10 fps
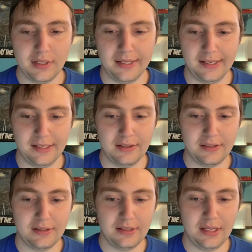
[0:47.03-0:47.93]
it
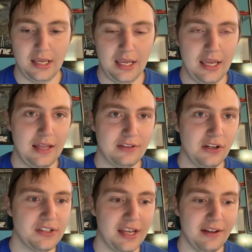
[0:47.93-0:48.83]

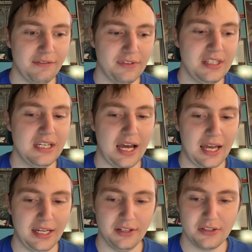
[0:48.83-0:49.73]
does have the
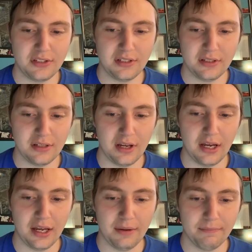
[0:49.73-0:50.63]
highest,
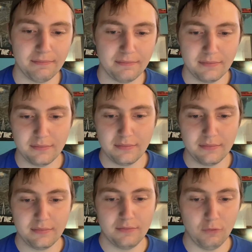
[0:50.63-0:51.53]

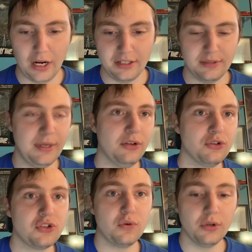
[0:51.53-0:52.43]
Rotten Tomatoes
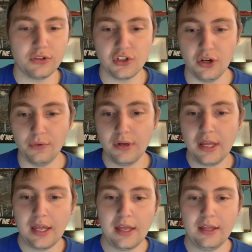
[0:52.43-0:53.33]
score. So
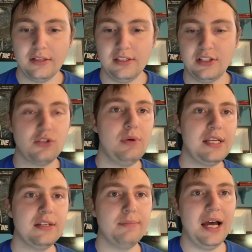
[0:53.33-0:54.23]
it's
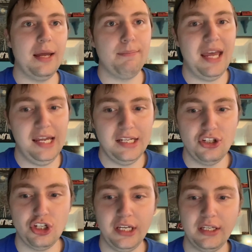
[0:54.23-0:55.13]
directed by Patty
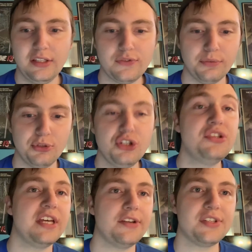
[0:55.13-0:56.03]
Jenkins from
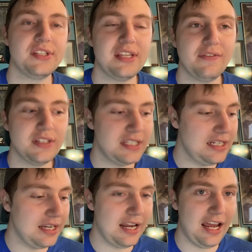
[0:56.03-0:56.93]
2017,
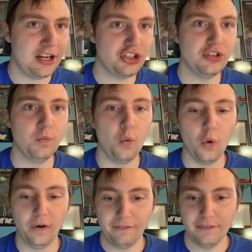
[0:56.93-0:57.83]
an action
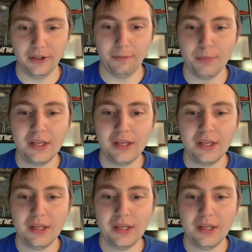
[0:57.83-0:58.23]
war film.